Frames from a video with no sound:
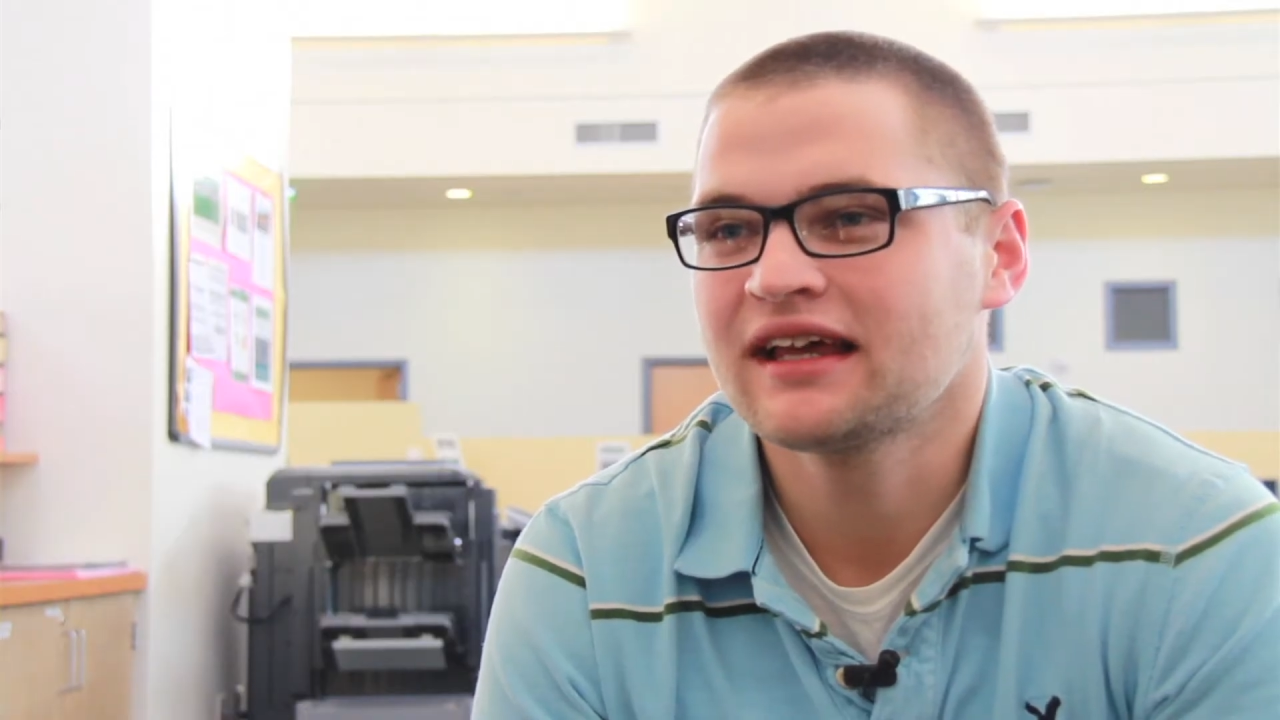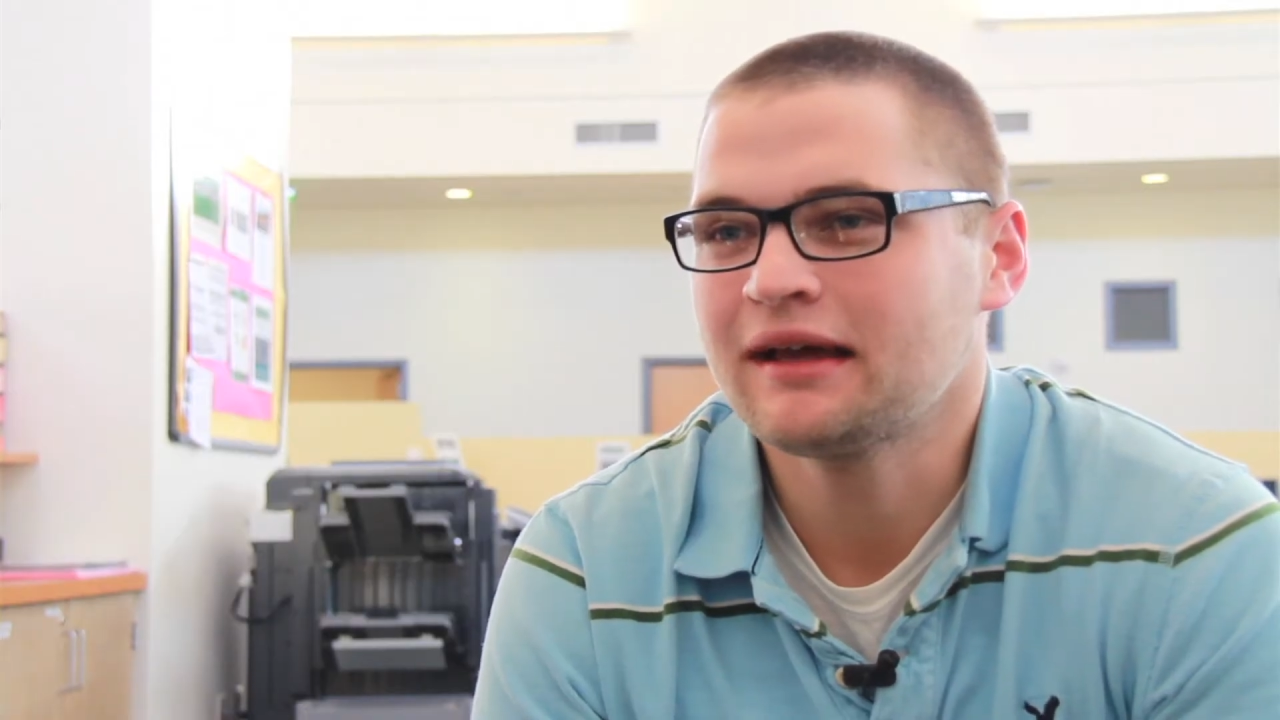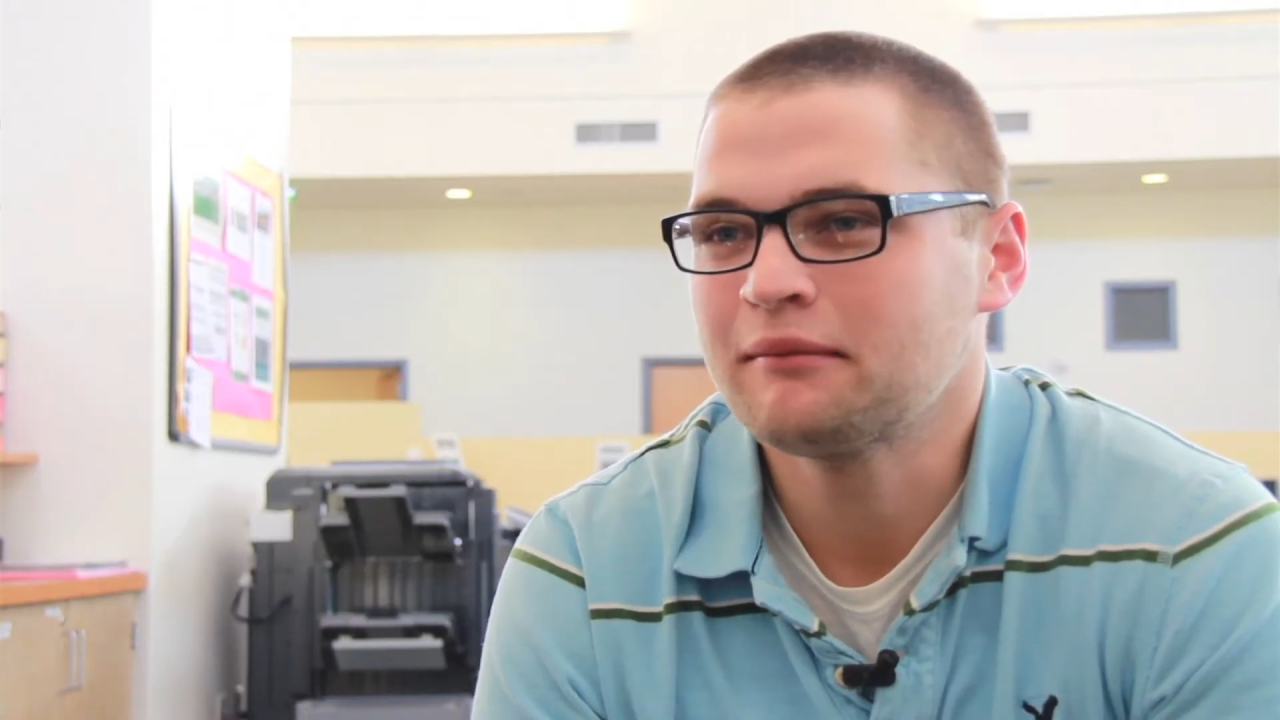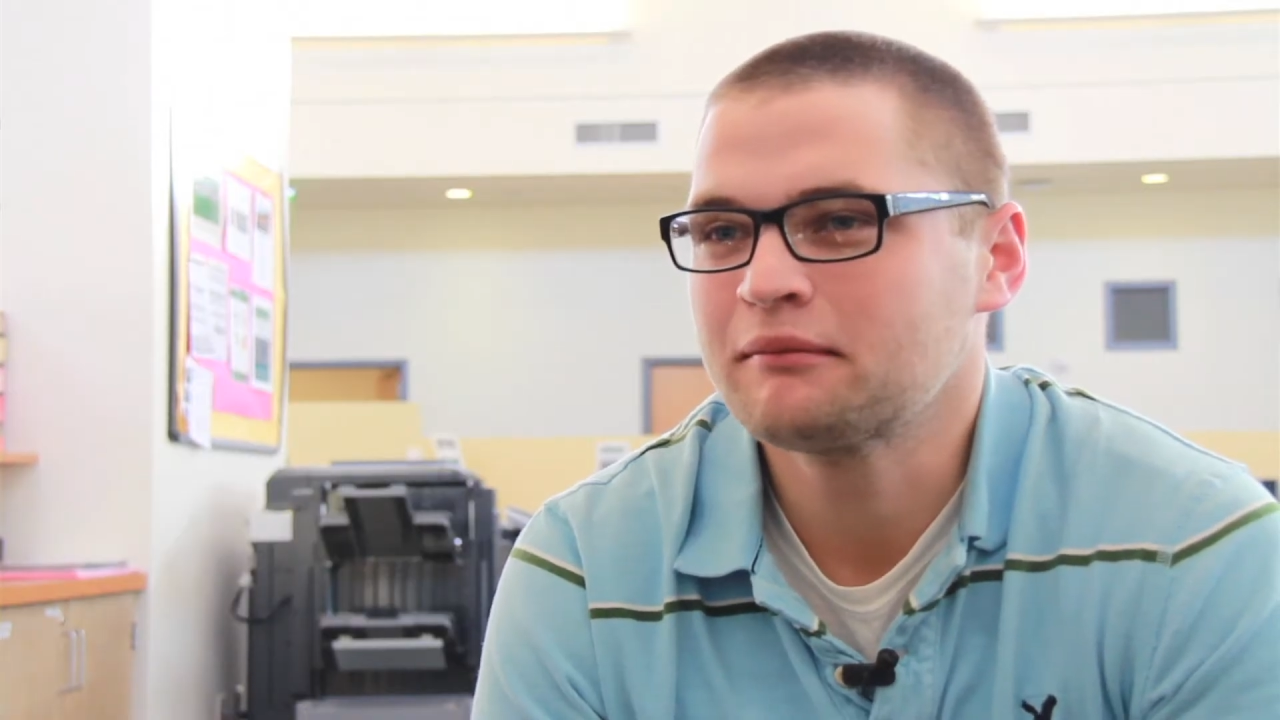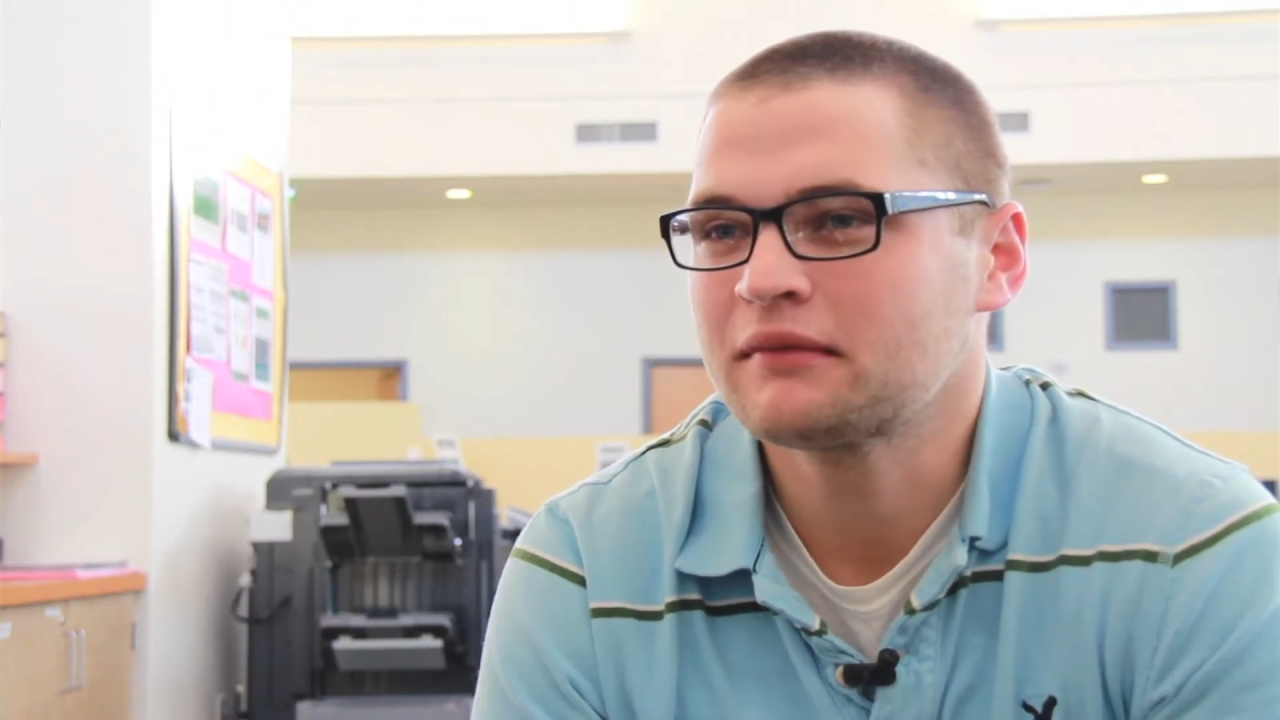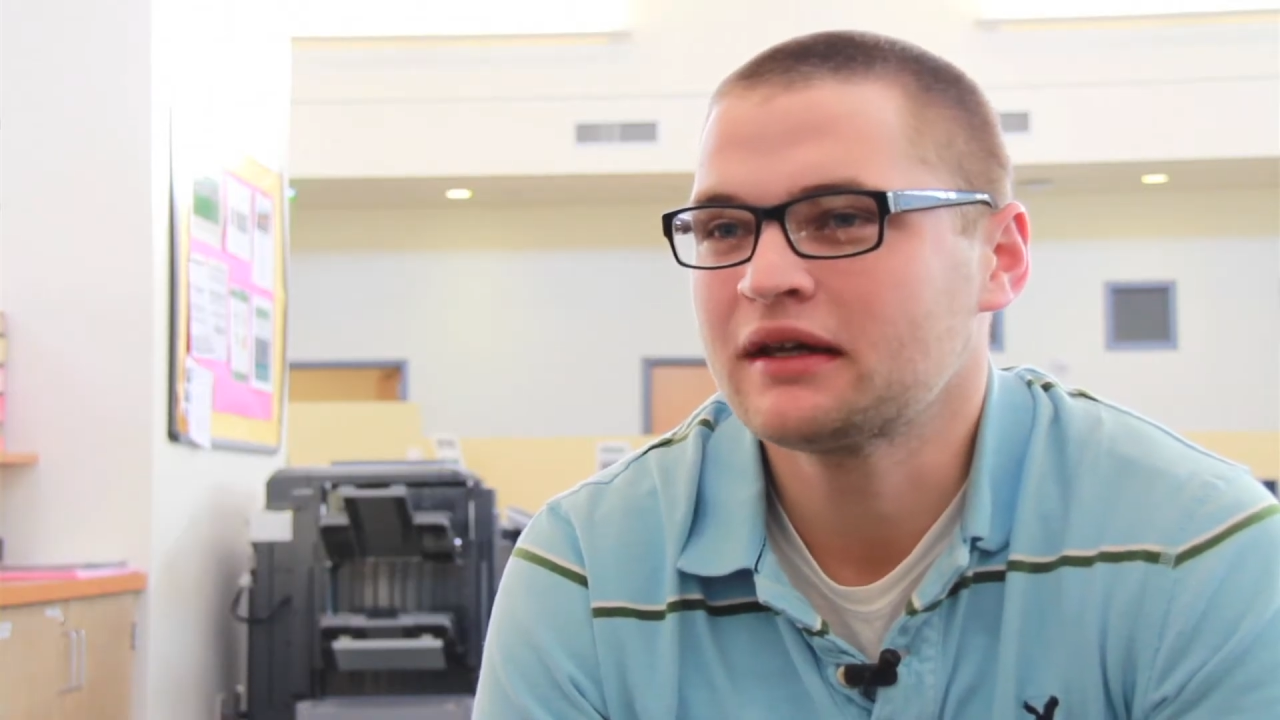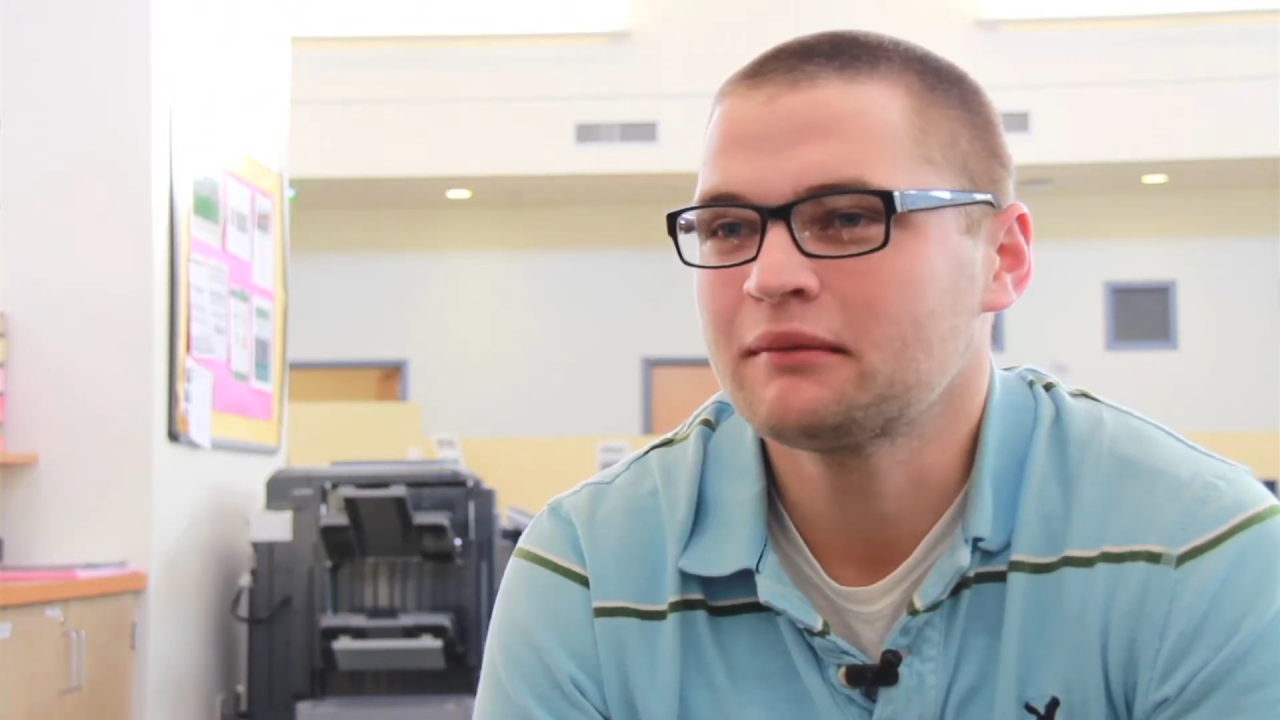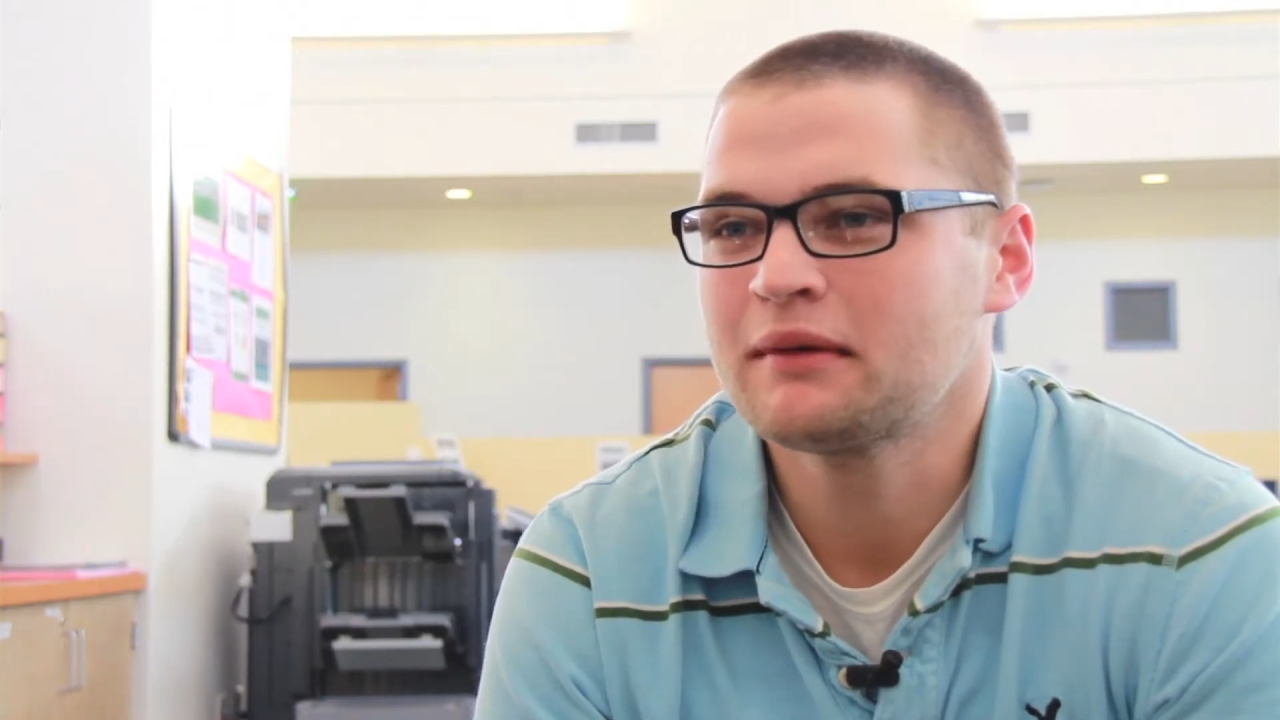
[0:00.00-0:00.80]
I'm going